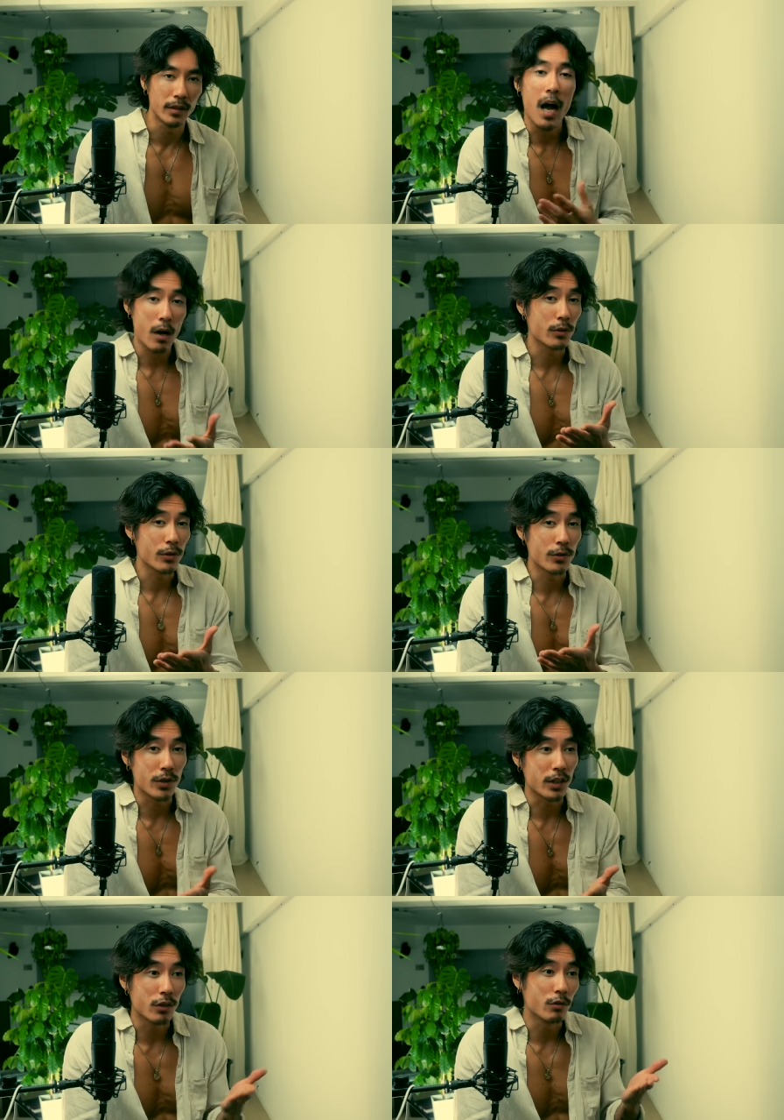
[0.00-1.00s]
How do you
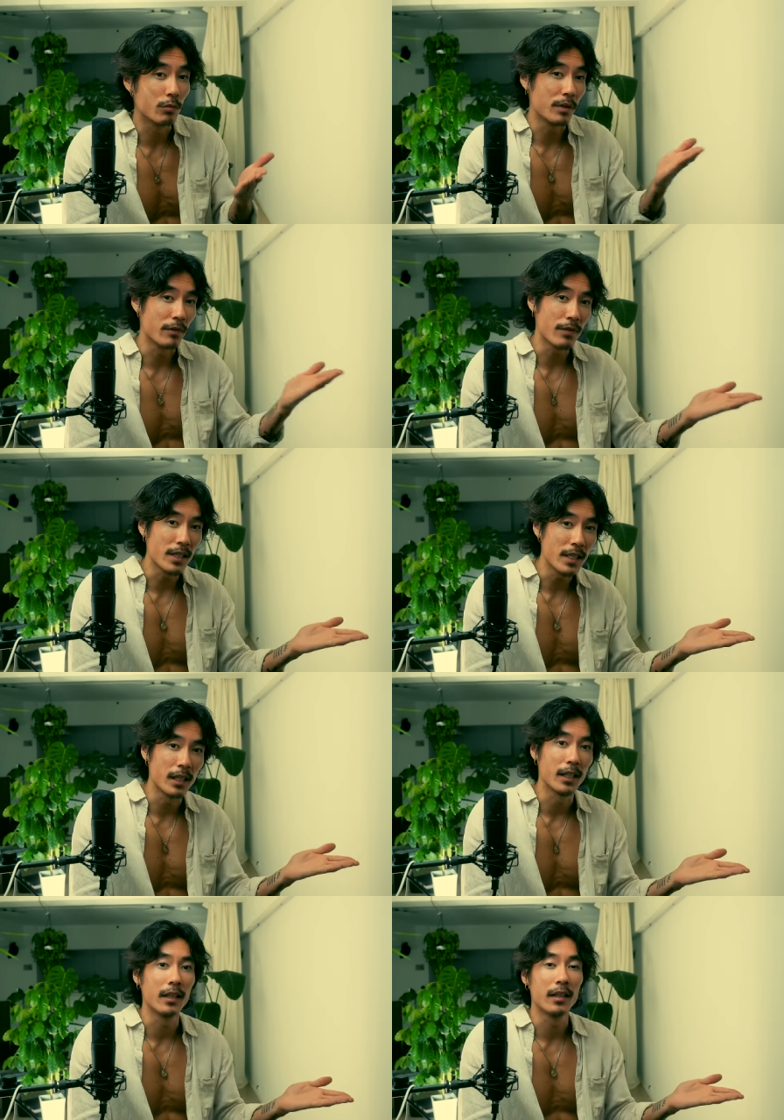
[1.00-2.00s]
think you would be
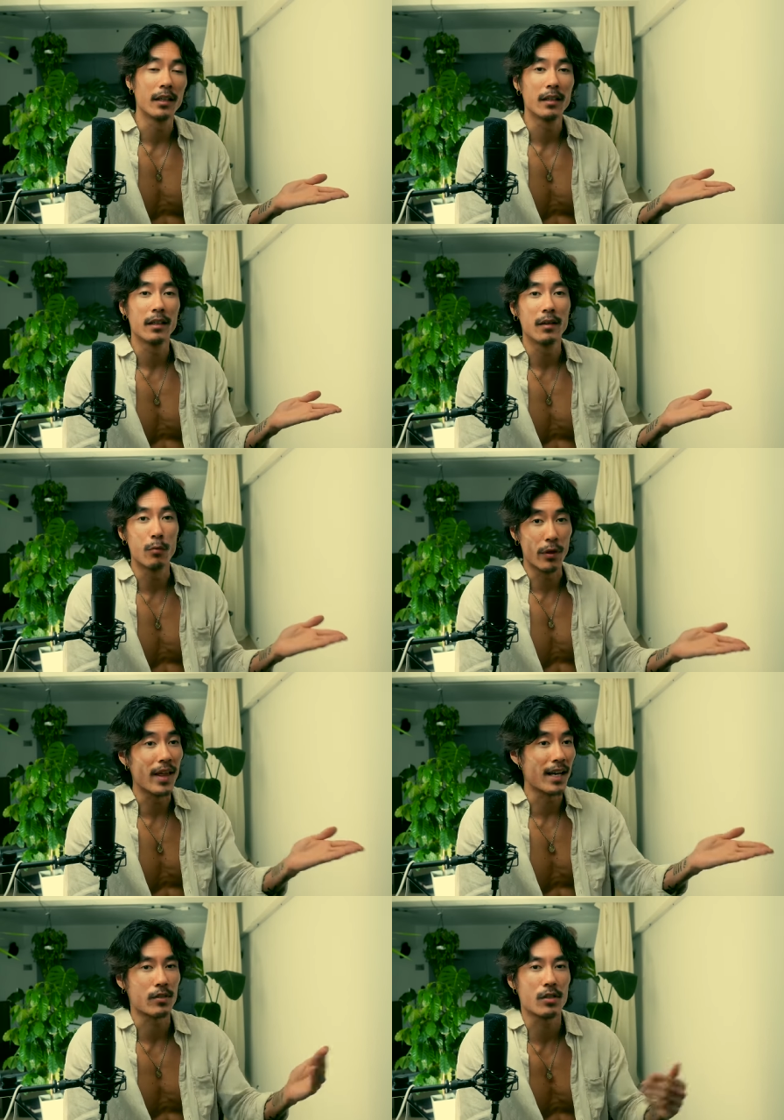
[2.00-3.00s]
feeling with
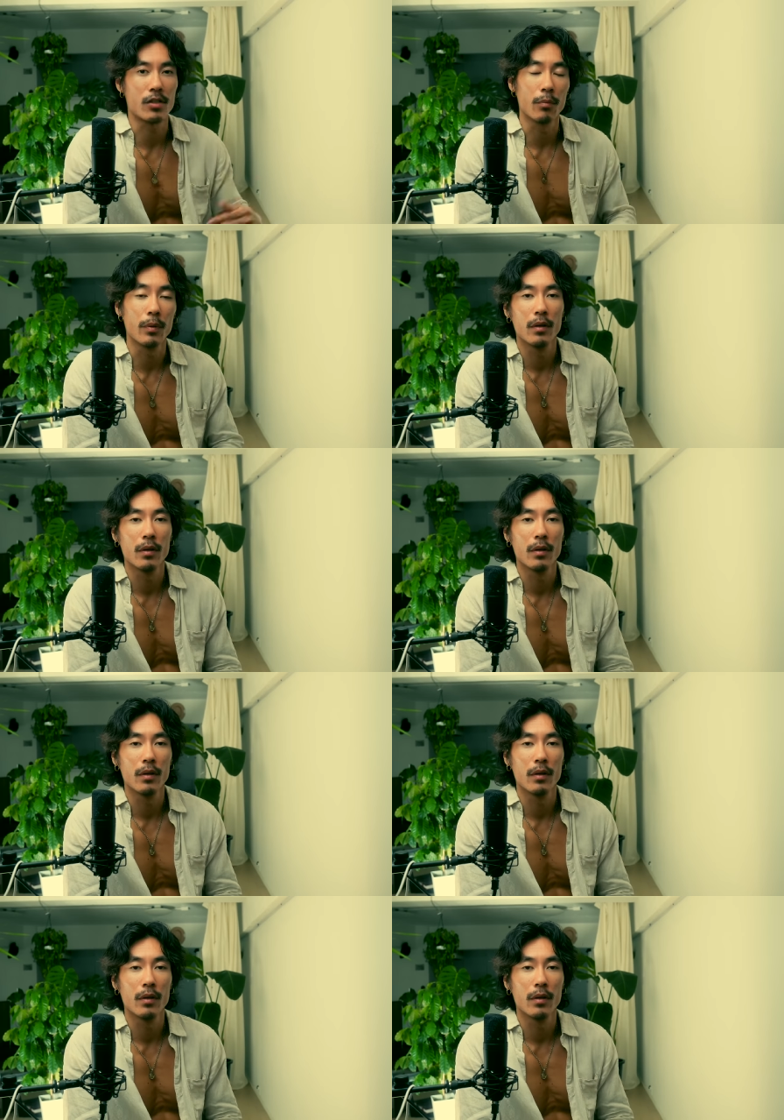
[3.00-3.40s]
that system?